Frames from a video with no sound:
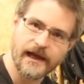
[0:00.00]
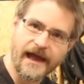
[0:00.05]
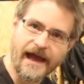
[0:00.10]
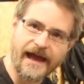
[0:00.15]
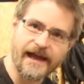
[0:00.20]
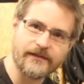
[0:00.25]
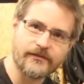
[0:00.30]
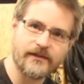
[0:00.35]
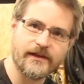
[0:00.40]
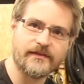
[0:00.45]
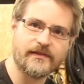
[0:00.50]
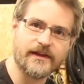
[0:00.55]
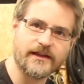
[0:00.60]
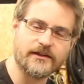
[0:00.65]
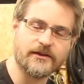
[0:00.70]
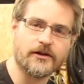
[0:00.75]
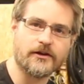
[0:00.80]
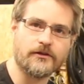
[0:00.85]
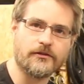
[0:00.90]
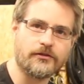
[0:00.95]
and then they
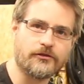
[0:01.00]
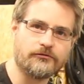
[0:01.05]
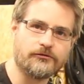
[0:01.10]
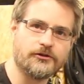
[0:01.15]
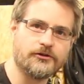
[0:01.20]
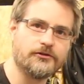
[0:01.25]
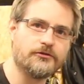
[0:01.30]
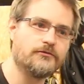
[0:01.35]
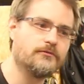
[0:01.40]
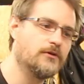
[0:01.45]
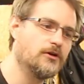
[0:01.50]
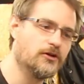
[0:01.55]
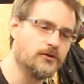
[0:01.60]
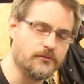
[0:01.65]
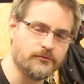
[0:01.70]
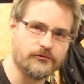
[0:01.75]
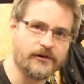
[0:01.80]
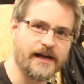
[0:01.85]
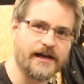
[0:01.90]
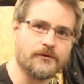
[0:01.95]
can go through,
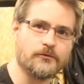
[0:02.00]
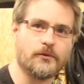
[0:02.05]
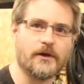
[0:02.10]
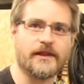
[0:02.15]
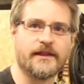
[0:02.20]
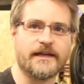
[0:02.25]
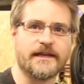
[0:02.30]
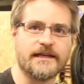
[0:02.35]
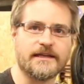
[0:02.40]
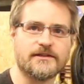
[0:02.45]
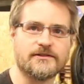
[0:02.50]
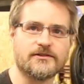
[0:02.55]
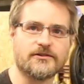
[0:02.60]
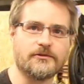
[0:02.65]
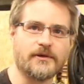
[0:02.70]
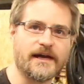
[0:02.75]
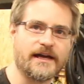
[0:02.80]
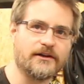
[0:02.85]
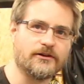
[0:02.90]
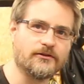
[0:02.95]
loop round where they need
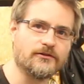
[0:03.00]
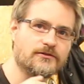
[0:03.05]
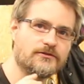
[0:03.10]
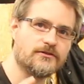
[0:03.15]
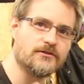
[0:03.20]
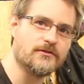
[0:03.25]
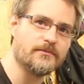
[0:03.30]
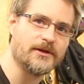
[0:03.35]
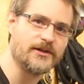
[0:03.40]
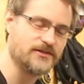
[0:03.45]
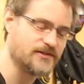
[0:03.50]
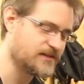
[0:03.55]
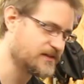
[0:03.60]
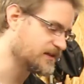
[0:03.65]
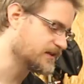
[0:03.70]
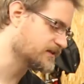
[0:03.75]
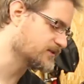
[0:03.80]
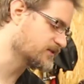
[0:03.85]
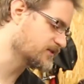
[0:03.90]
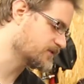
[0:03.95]
to, and onto the master
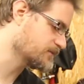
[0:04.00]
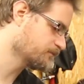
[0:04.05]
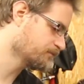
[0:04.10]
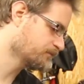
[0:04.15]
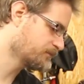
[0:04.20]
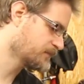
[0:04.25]
cylinders.